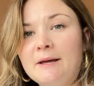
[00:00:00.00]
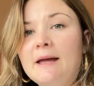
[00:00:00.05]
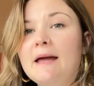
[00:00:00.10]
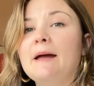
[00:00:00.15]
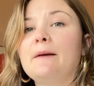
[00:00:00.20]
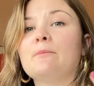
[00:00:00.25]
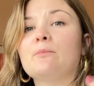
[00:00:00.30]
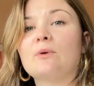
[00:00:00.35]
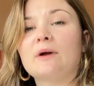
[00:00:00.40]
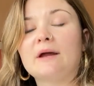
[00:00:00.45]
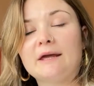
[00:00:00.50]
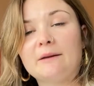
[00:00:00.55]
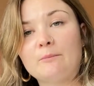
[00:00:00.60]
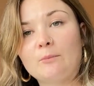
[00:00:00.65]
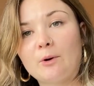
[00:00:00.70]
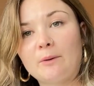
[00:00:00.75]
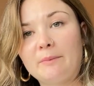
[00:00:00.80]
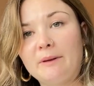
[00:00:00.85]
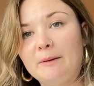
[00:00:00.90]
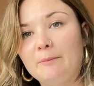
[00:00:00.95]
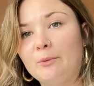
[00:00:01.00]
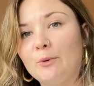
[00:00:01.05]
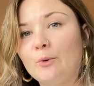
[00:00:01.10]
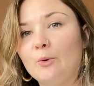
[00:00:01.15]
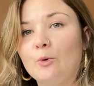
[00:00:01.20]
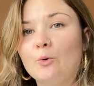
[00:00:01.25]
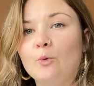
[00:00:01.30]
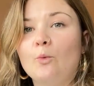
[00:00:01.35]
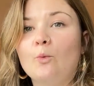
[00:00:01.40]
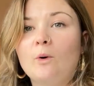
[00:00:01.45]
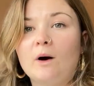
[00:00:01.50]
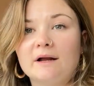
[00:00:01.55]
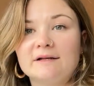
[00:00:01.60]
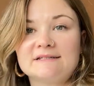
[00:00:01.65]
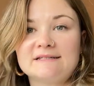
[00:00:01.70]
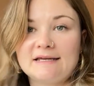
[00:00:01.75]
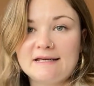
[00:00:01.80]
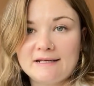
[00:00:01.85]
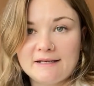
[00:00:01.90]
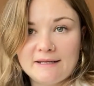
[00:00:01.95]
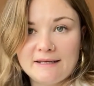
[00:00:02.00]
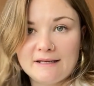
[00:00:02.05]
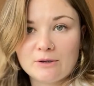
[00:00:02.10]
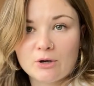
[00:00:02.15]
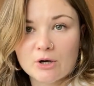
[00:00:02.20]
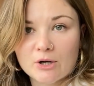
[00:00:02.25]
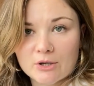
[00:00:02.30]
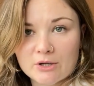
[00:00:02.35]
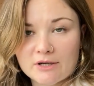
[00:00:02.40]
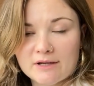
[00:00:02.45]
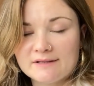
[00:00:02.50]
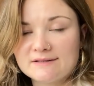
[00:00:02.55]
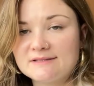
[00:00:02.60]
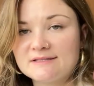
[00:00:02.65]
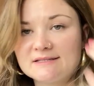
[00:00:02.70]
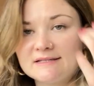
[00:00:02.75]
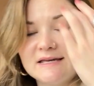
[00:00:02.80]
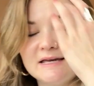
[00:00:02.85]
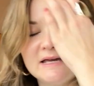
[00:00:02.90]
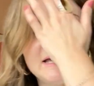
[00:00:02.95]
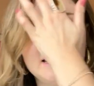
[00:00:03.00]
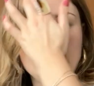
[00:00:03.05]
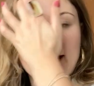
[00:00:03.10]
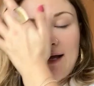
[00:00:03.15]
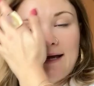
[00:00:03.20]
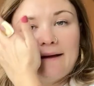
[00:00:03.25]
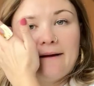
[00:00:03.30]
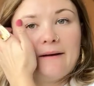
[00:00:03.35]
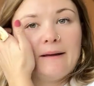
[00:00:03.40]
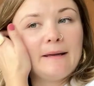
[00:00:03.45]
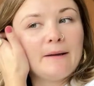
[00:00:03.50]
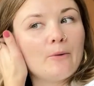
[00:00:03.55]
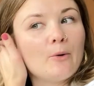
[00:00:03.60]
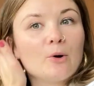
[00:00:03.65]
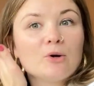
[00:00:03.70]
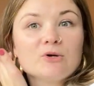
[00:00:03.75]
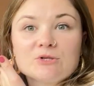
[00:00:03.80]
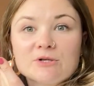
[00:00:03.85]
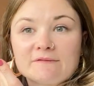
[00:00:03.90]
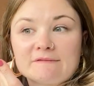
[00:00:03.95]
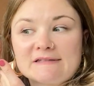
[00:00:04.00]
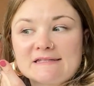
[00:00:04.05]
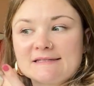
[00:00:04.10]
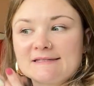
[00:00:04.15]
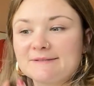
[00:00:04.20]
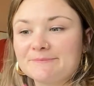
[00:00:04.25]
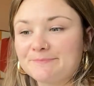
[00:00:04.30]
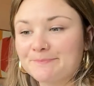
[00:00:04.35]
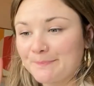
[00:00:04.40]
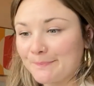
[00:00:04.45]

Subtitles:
and bring in more people who want and need our goods or services.